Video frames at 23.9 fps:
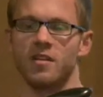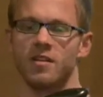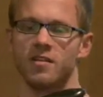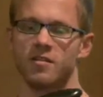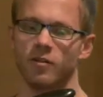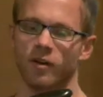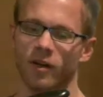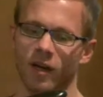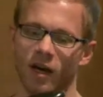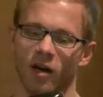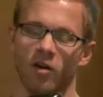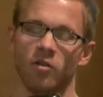into
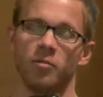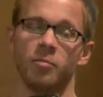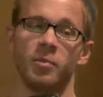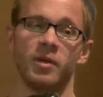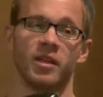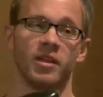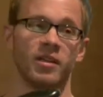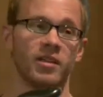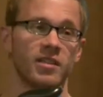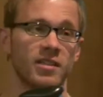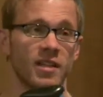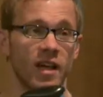account,
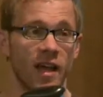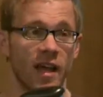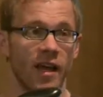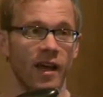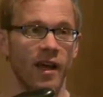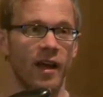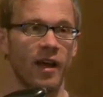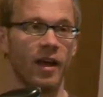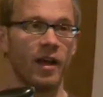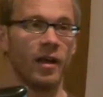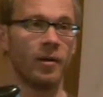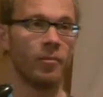because
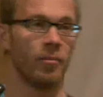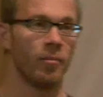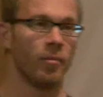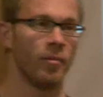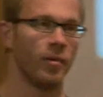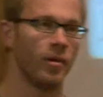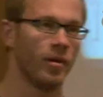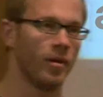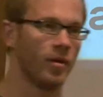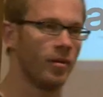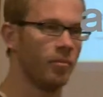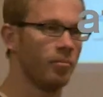
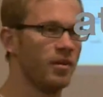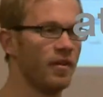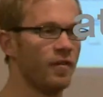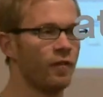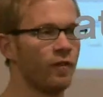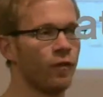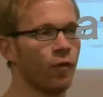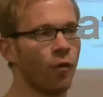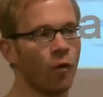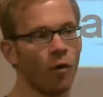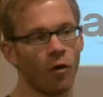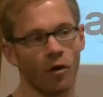
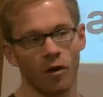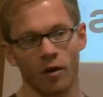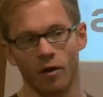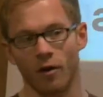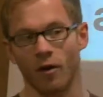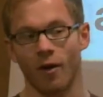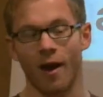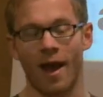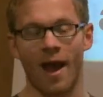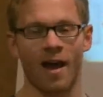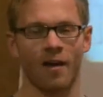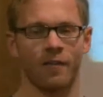before
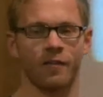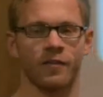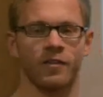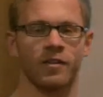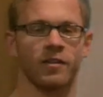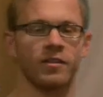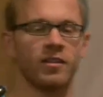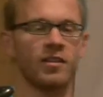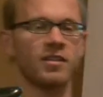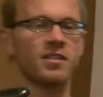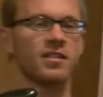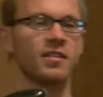or after
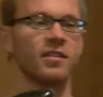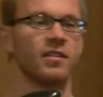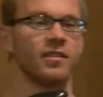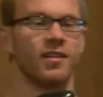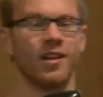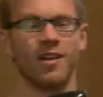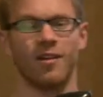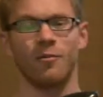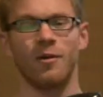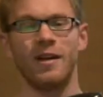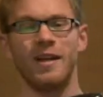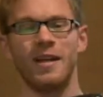doesn't
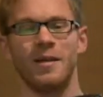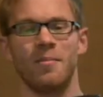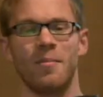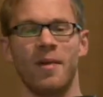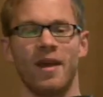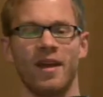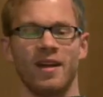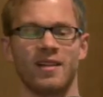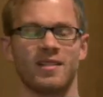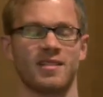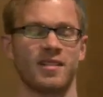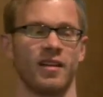really
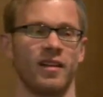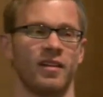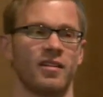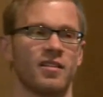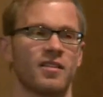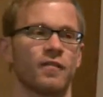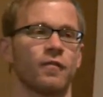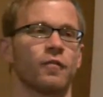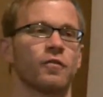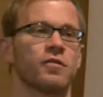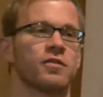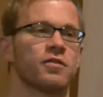make
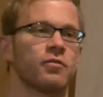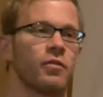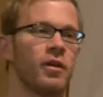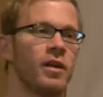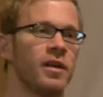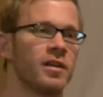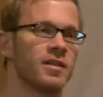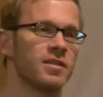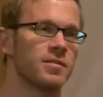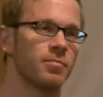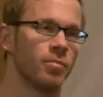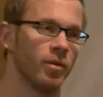sense for
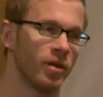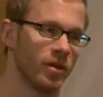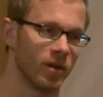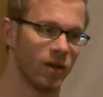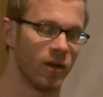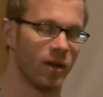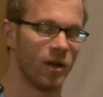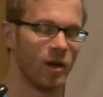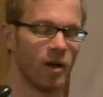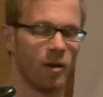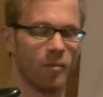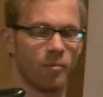strings, but
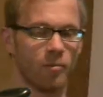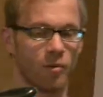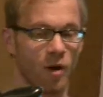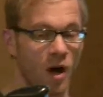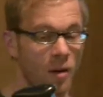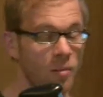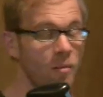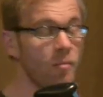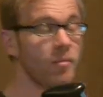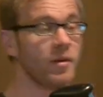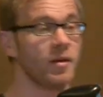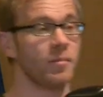
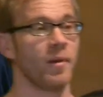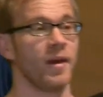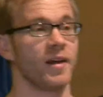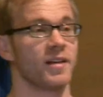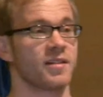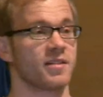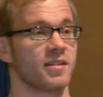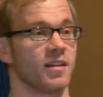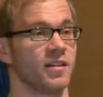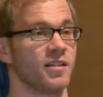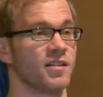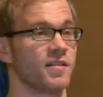probably makes
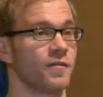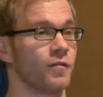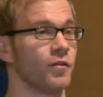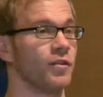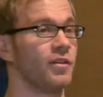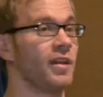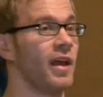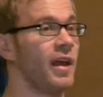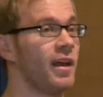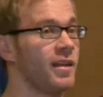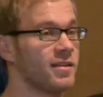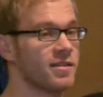sense for
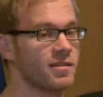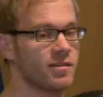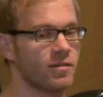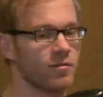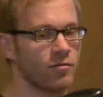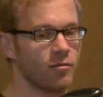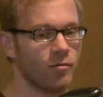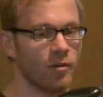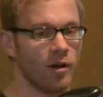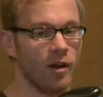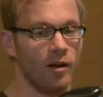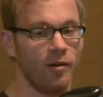dates,
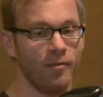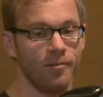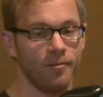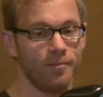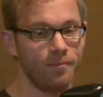right?